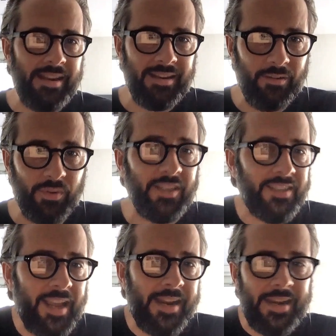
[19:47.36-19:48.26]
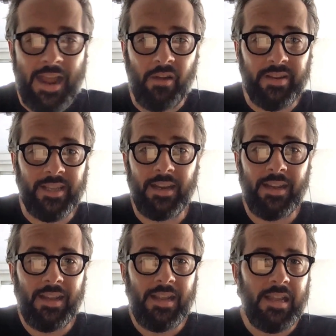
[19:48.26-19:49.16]
what's exciting now is that
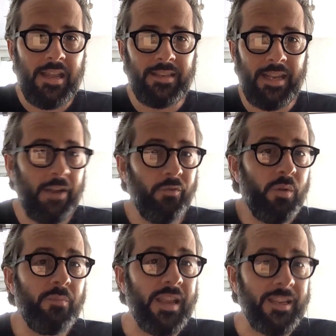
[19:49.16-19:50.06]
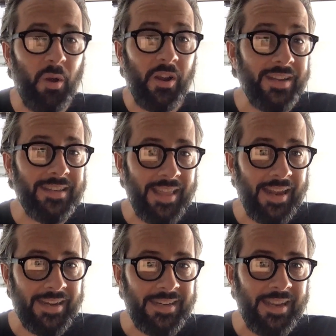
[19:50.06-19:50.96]
everyone has bought into that
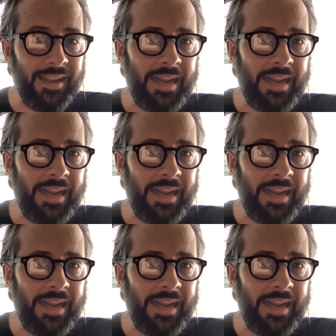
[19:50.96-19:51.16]
idea.